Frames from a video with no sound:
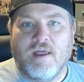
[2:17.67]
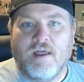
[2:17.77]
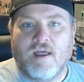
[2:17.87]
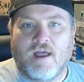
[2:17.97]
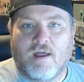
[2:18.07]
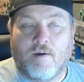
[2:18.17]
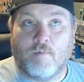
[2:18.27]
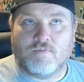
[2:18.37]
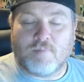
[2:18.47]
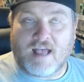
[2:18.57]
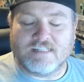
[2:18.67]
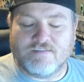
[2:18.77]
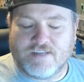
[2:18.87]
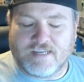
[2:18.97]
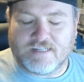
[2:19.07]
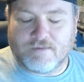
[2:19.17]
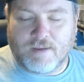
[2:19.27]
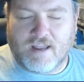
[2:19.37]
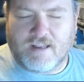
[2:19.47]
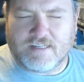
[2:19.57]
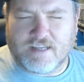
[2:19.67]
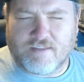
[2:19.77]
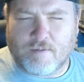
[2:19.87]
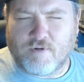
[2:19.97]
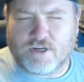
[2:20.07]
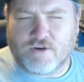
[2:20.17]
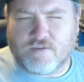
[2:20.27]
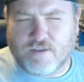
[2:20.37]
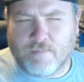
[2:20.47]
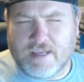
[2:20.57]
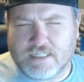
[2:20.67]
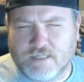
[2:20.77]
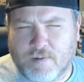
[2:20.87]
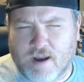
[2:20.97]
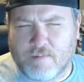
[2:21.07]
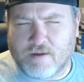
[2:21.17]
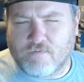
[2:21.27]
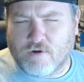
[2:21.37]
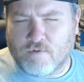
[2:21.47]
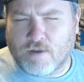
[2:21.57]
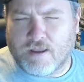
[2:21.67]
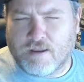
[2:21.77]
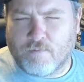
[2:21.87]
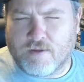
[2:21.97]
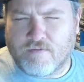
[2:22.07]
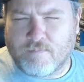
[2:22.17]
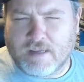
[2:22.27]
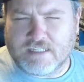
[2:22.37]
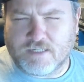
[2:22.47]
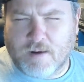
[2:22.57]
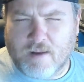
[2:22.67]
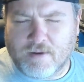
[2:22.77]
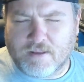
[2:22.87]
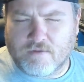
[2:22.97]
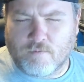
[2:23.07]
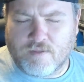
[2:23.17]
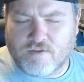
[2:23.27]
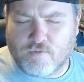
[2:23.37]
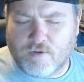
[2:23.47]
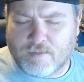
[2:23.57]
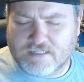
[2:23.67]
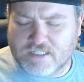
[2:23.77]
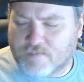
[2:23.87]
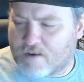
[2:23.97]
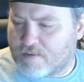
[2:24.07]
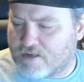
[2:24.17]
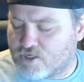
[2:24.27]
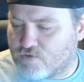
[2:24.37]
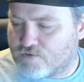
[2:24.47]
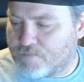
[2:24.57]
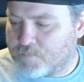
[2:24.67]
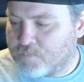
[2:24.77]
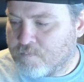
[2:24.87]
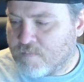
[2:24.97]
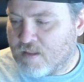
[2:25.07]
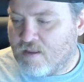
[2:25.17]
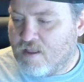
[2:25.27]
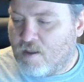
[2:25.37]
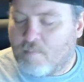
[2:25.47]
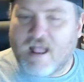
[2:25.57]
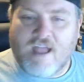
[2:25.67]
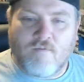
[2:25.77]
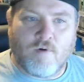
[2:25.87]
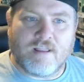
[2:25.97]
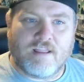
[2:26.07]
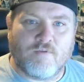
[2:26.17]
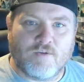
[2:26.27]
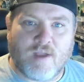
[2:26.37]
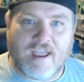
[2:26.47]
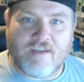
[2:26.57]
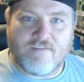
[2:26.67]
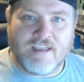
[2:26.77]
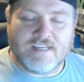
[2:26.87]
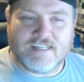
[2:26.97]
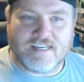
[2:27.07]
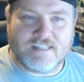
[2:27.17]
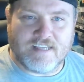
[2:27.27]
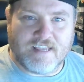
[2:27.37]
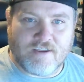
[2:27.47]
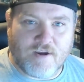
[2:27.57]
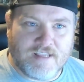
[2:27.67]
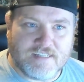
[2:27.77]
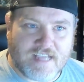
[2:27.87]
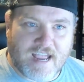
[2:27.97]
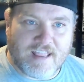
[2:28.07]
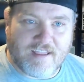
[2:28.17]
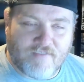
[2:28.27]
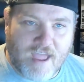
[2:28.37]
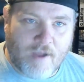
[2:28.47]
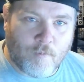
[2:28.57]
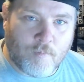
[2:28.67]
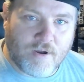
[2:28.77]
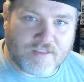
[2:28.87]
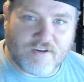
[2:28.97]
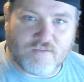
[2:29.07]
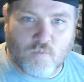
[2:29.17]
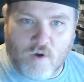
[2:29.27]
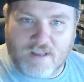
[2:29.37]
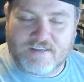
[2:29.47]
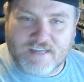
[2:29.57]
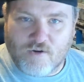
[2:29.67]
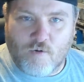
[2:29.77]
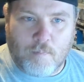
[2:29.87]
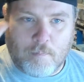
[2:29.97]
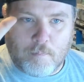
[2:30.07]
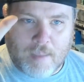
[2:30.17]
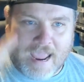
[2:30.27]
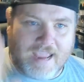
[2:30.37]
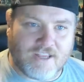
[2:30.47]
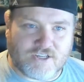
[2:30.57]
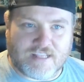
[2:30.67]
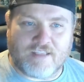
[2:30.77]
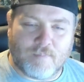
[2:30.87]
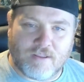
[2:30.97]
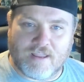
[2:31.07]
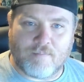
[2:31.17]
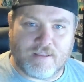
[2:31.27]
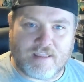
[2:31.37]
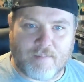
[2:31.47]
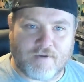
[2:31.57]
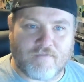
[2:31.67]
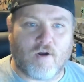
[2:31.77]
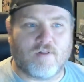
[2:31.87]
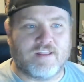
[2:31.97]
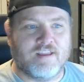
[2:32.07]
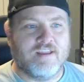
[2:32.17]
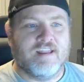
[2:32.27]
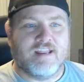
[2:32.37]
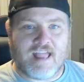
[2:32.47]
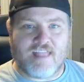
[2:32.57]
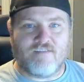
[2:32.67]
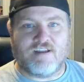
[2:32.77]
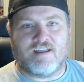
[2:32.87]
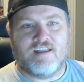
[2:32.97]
Almost positive it is, to be honest. I'm pretty sure it's the Amazing Spider-Man, one of the two Amazing Spider-Man issues. But I have one, and the reason why I have it is because they're inside of that book. There's one single page that's been done by Todd McFarlane, kind of a